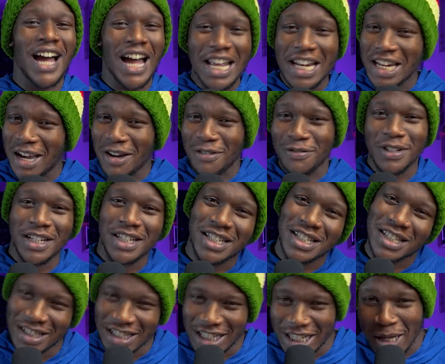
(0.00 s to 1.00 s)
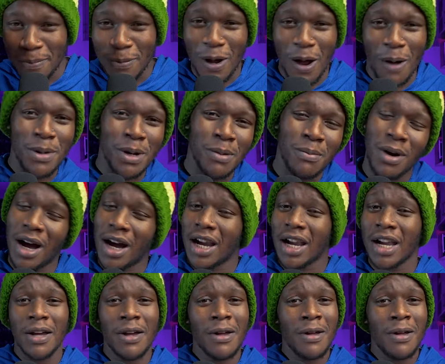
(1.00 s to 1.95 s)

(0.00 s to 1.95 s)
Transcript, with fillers: I love it. Keep coming back.